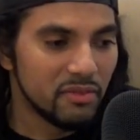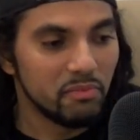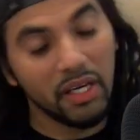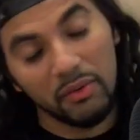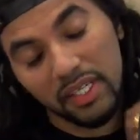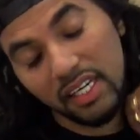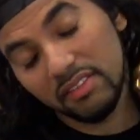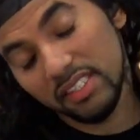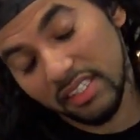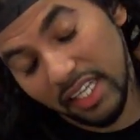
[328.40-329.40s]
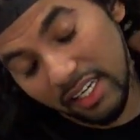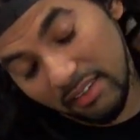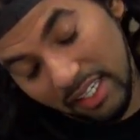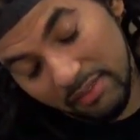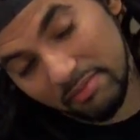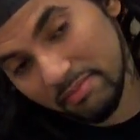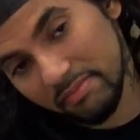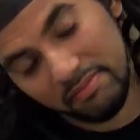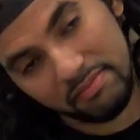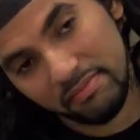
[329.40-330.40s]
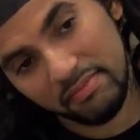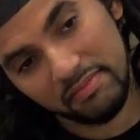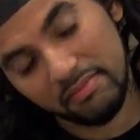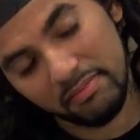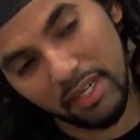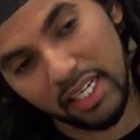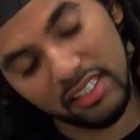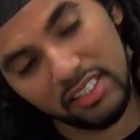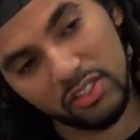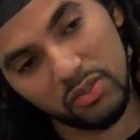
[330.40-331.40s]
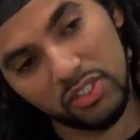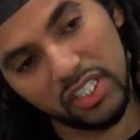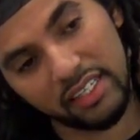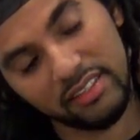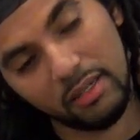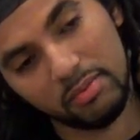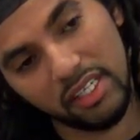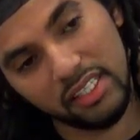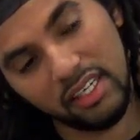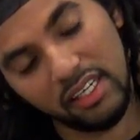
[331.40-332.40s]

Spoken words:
we have this thing like, man, it's just so jacked up, right?